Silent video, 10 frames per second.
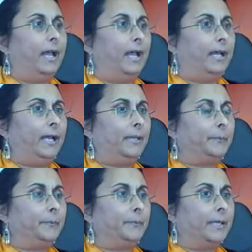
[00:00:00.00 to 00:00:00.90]

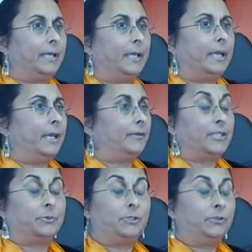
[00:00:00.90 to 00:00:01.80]
And
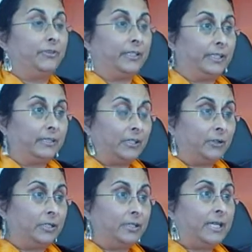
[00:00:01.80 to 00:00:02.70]
this we do very
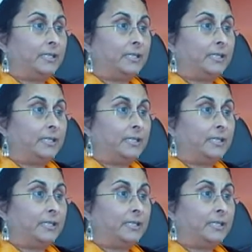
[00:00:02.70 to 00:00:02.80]
regularly,